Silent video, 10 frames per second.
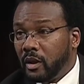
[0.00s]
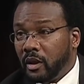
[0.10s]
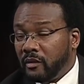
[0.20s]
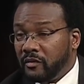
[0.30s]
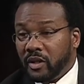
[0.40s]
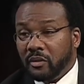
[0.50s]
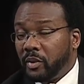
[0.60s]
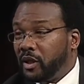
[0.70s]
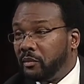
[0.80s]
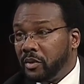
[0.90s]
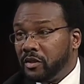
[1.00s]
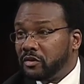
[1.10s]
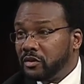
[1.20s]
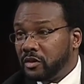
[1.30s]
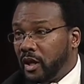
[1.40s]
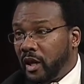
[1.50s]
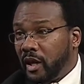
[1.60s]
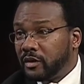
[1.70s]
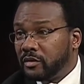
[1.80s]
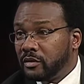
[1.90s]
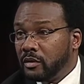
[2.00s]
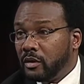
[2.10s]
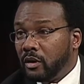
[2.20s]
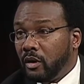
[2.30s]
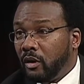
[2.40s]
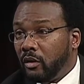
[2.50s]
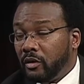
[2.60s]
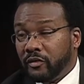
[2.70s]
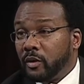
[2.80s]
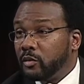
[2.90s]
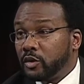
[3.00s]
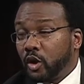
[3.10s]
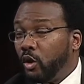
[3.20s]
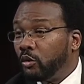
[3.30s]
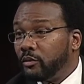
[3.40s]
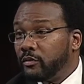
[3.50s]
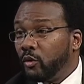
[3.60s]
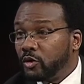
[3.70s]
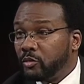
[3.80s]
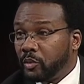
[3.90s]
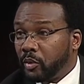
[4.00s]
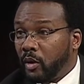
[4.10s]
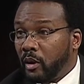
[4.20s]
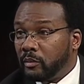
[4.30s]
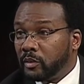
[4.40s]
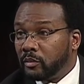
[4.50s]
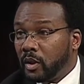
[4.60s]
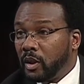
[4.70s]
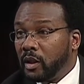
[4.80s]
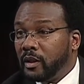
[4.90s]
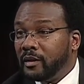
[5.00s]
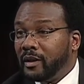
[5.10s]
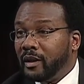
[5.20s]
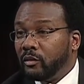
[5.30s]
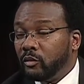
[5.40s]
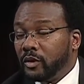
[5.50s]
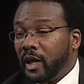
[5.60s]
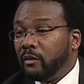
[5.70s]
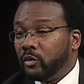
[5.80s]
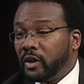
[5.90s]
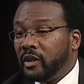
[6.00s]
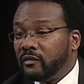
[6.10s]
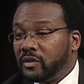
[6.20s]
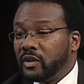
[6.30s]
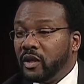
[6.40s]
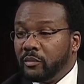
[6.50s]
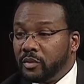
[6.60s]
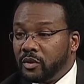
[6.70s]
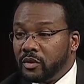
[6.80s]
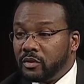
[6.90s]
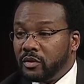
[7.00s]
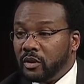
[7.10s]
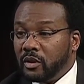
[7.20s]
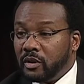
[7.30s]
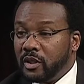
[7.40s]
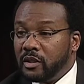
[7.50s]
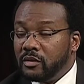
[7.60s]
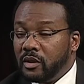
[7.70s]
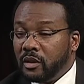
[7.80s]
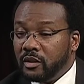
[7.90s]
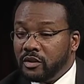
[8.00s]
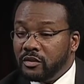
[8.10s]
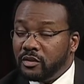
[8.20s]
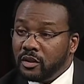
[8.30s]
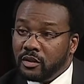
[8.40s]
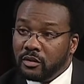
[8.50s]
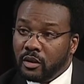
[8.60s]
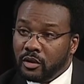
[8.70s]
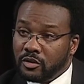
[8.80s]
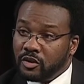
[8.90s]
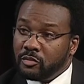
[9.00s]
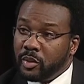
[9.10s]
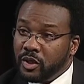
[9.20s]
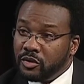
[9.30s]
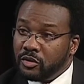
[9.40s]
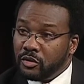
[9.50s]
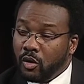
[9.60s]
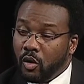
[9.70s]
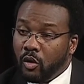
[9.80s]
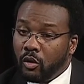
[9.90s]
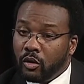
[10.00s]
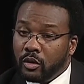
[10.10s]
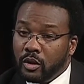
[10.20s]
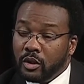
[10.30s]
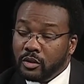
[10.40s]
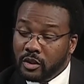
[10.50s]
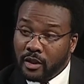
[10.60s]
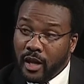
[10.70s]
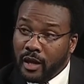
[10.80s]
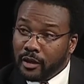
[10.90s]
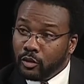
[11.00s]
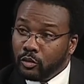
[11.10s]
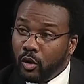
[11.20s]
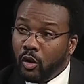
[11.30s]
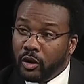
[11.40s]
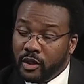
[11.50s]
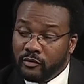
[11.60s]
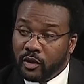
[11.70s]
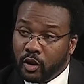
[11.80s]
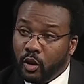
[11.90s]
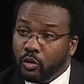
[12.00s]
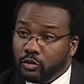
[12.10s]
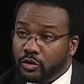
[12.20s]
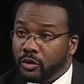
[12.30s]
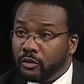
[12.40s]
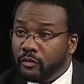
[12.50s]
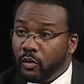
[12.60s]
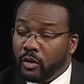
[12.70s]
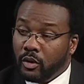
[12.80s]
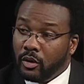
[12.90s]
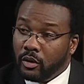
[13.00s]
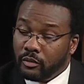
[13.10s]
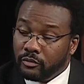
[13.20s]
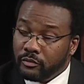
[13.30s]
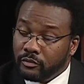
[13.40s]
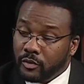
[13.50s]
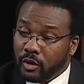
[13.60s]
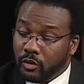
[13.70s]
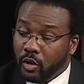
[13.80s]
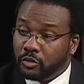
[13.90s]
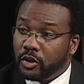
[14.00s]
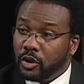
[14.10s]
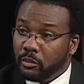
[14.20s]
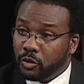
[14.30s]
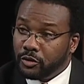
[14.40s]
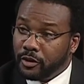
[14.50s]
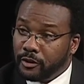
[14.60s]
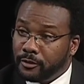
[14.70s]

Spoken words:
if they didn't pay their business tax, or if there was a code enforcement problem, then that would give us the impetus to at least seek suspension or denial or even closure for a hotel or motel.